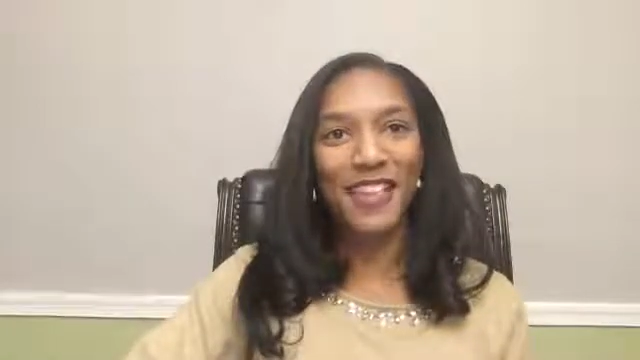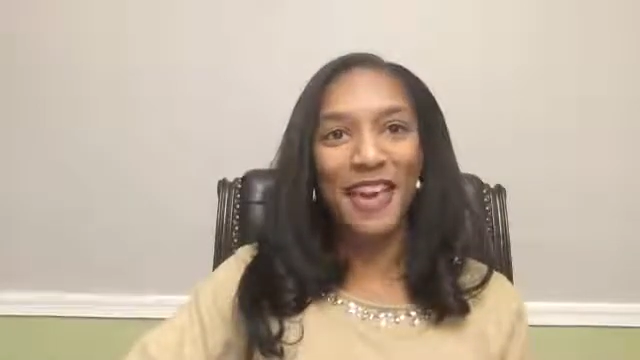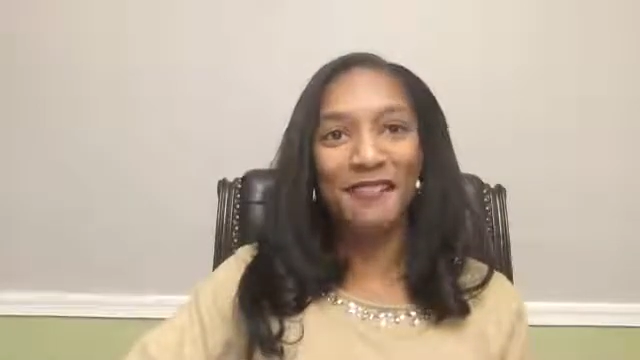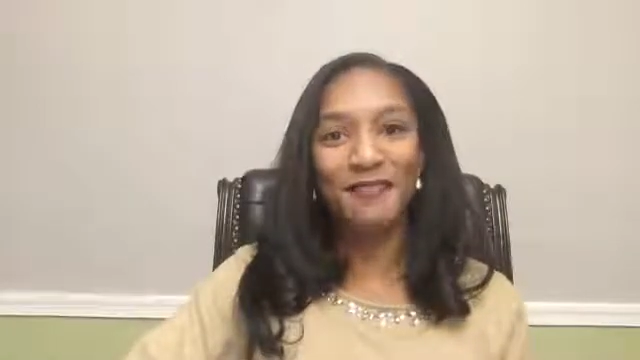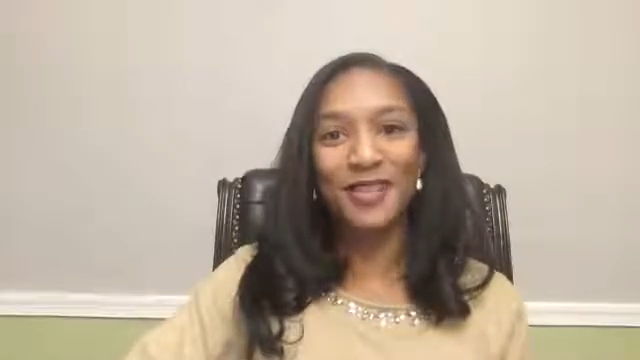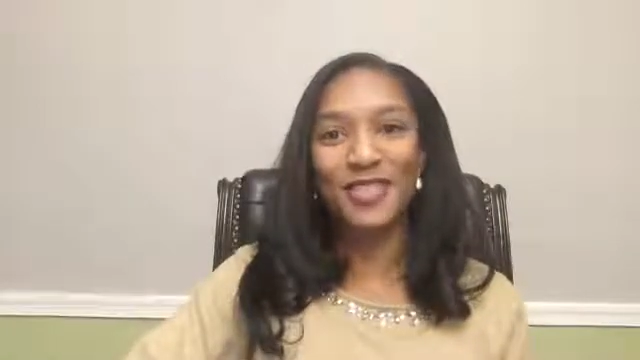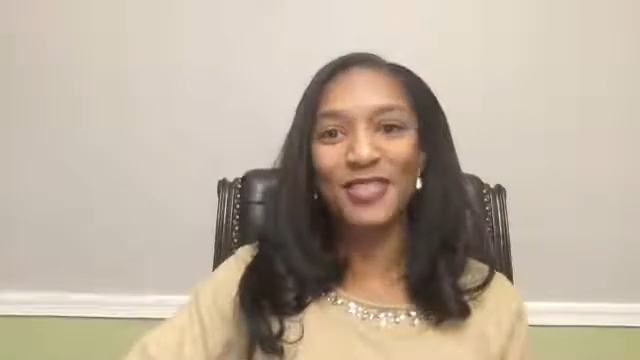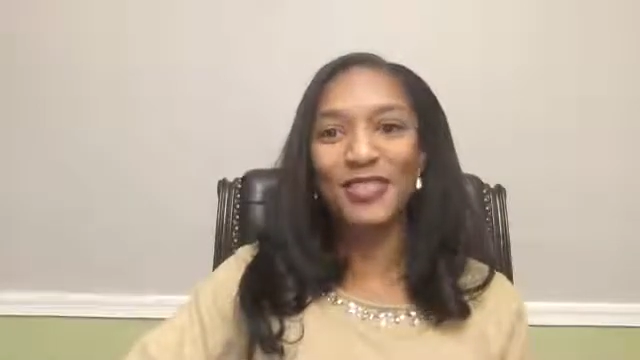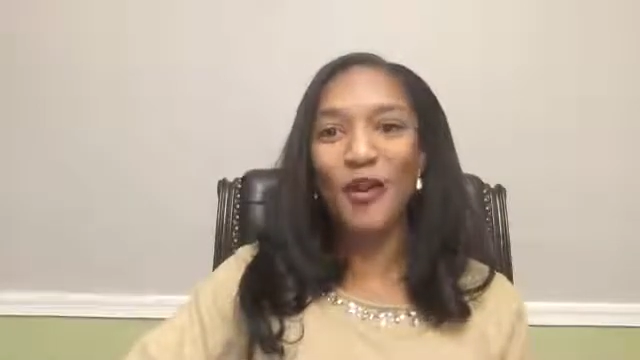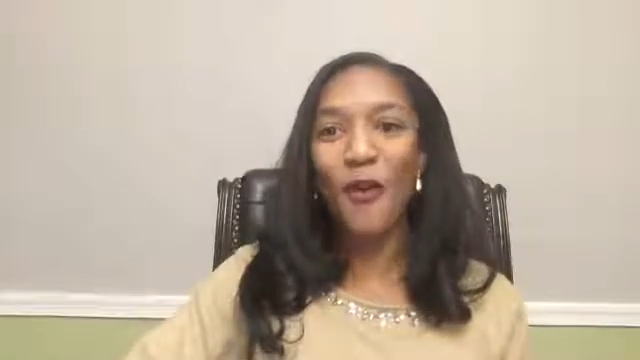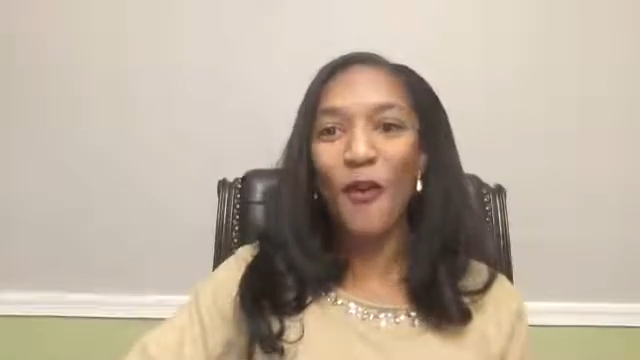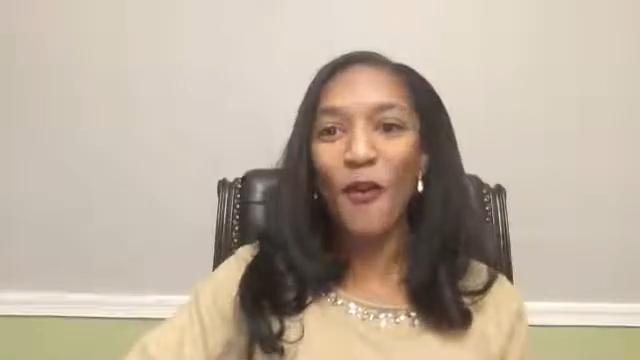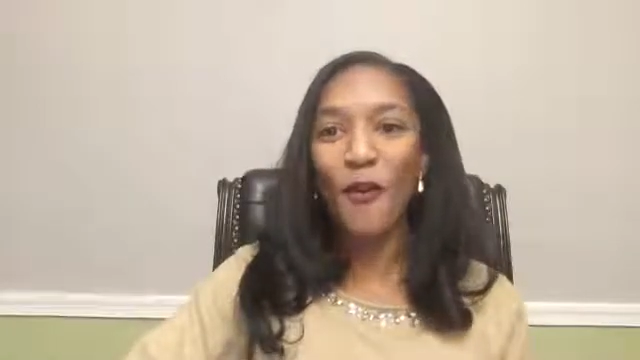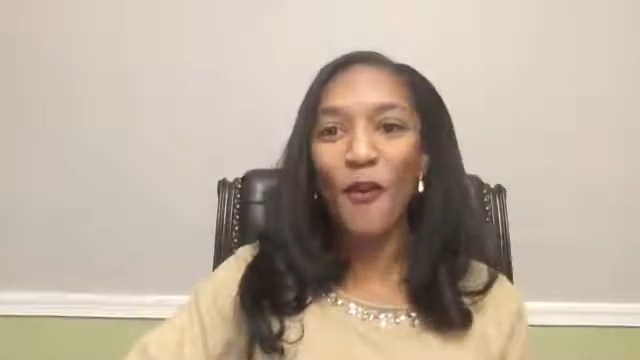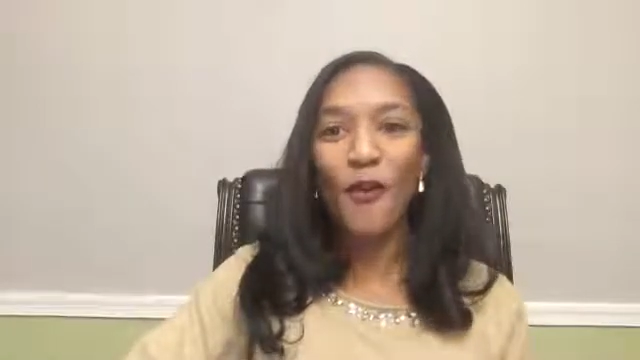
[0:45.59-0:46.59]
That means
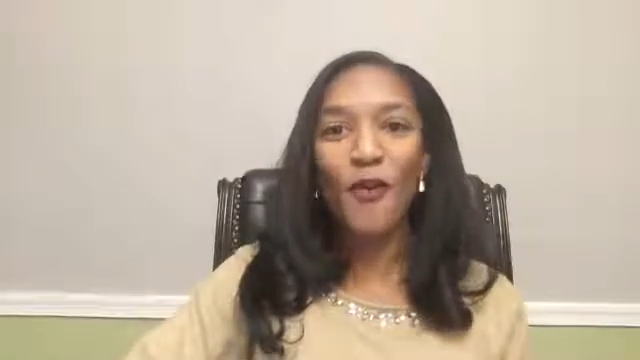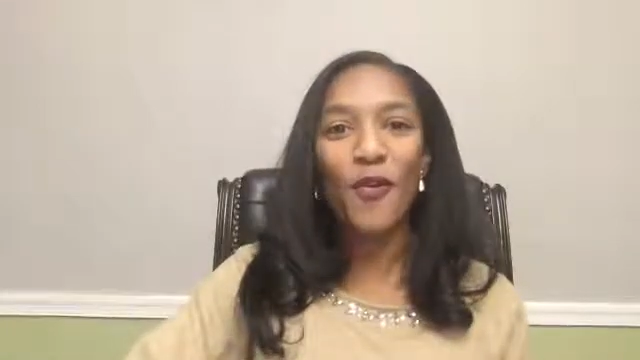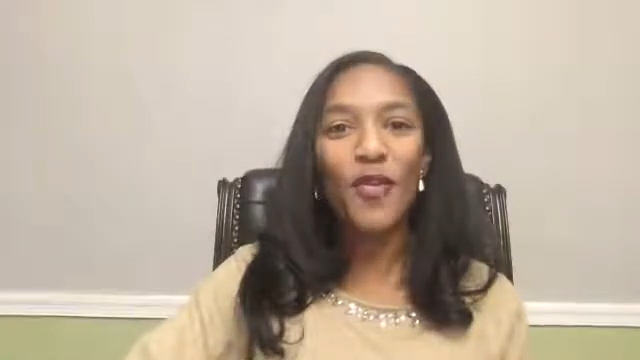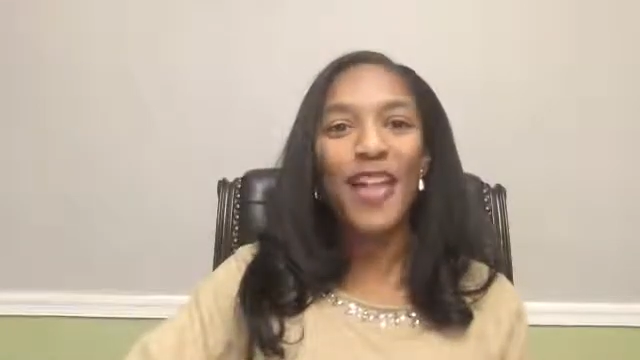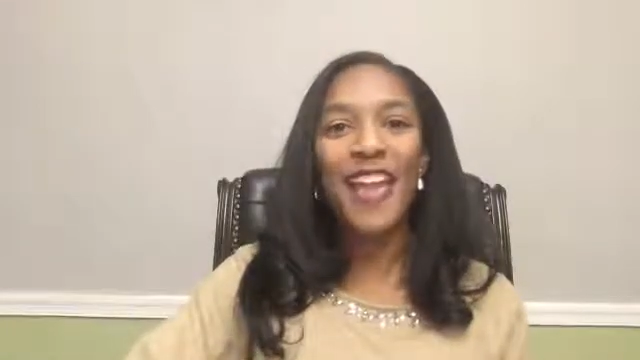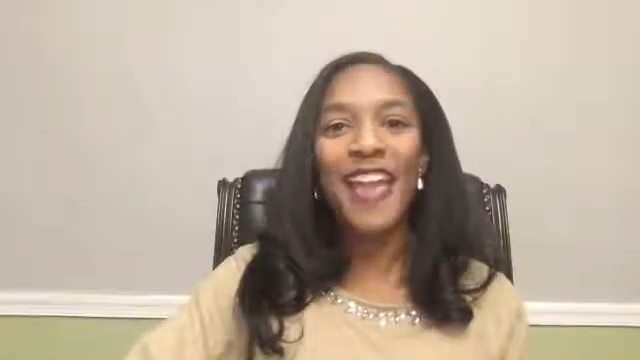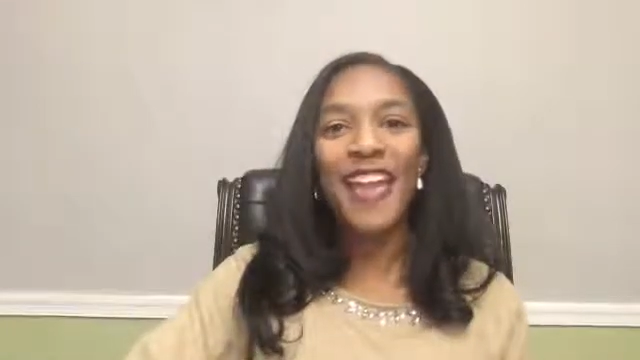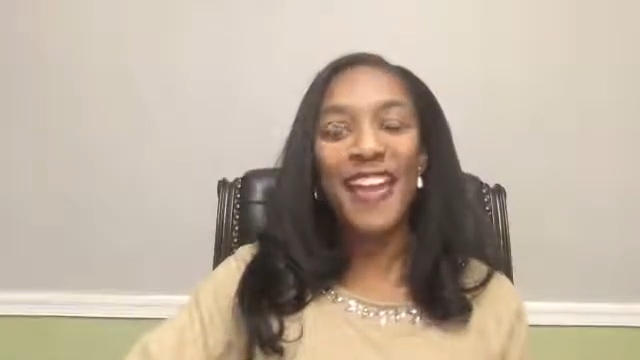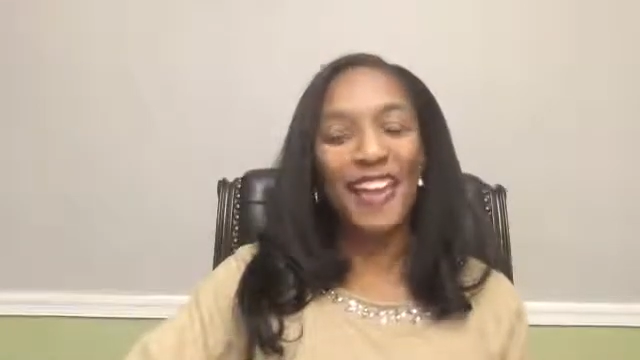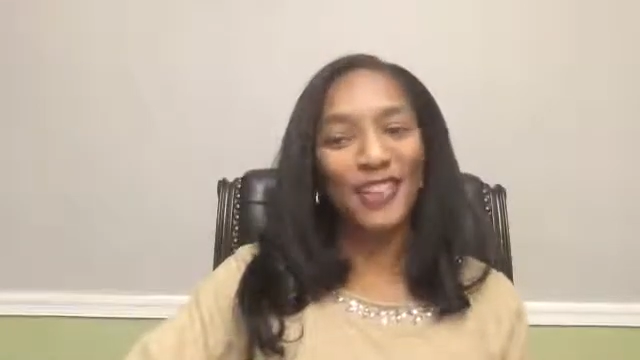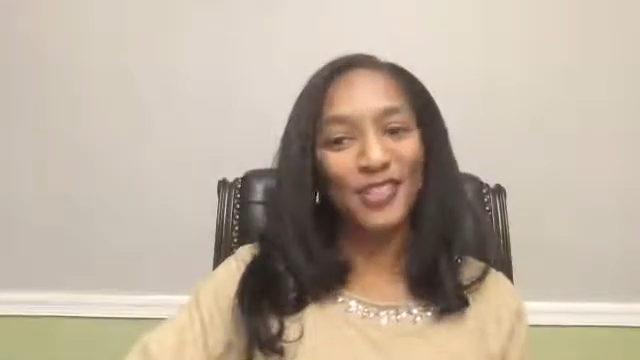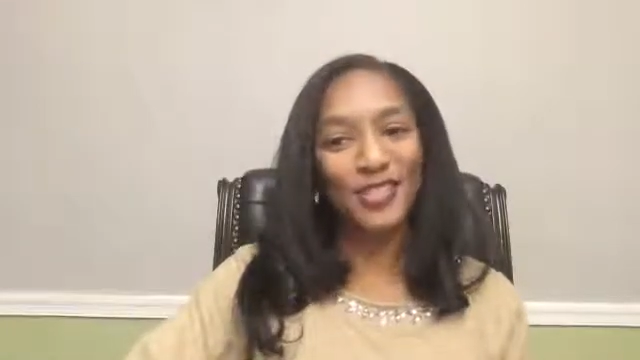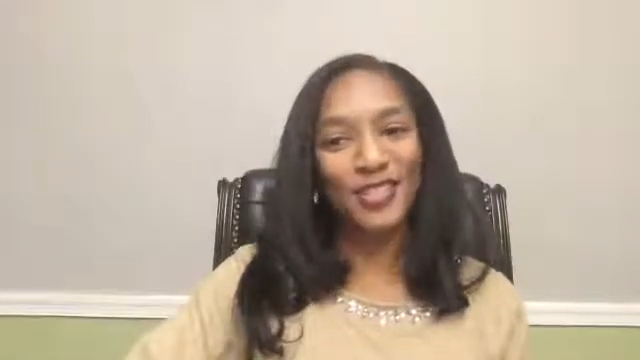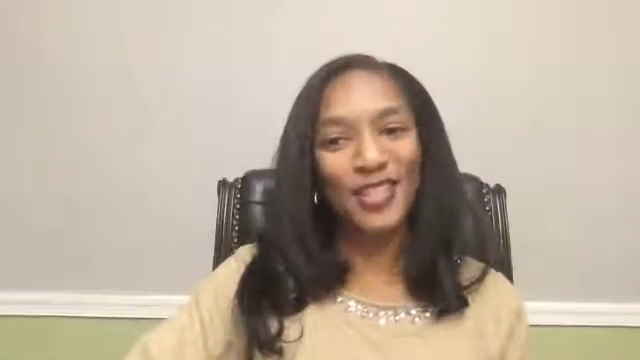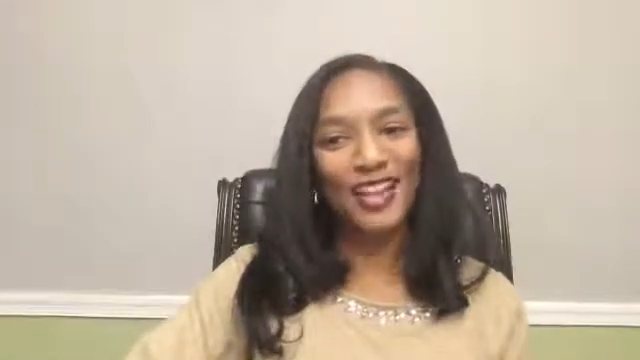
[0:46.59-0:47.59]
whole,
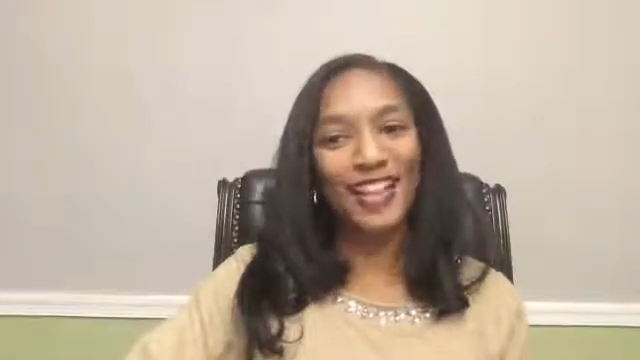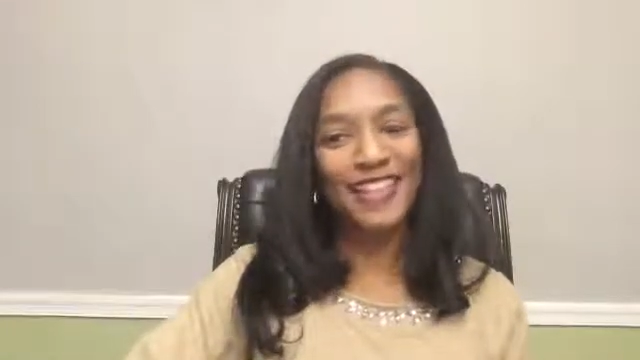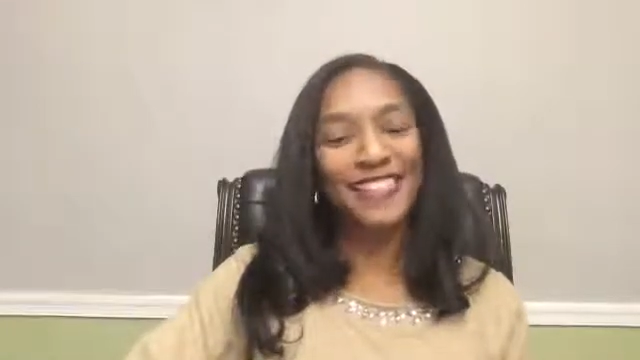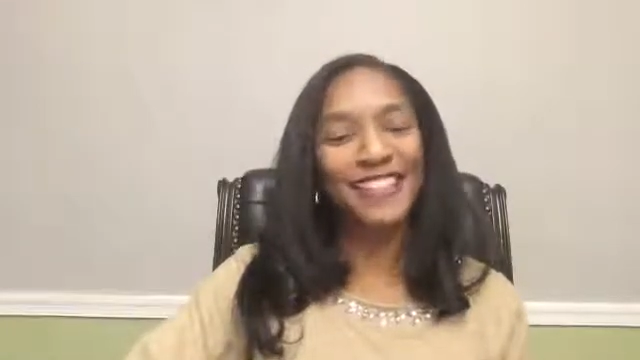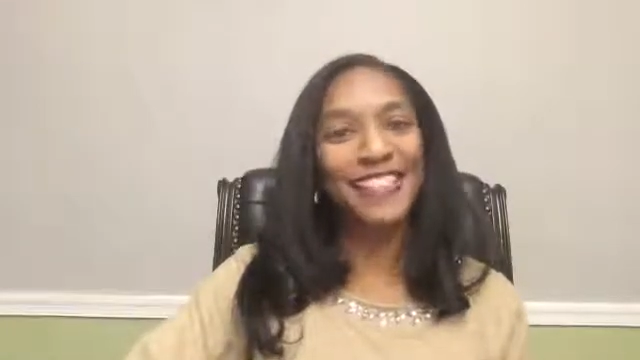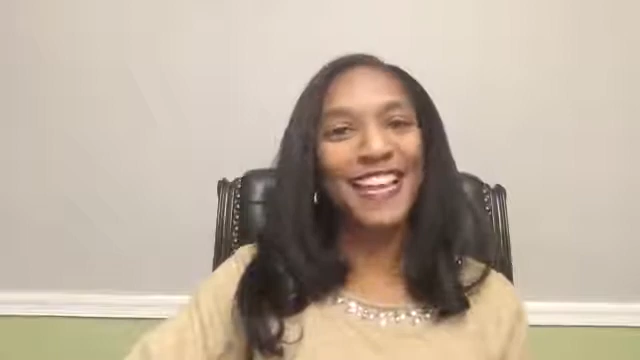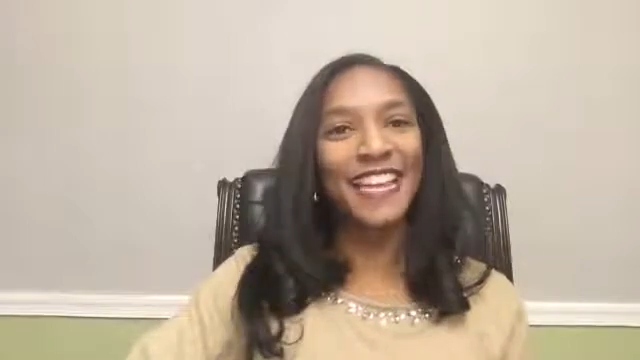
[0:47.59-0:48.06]
energized,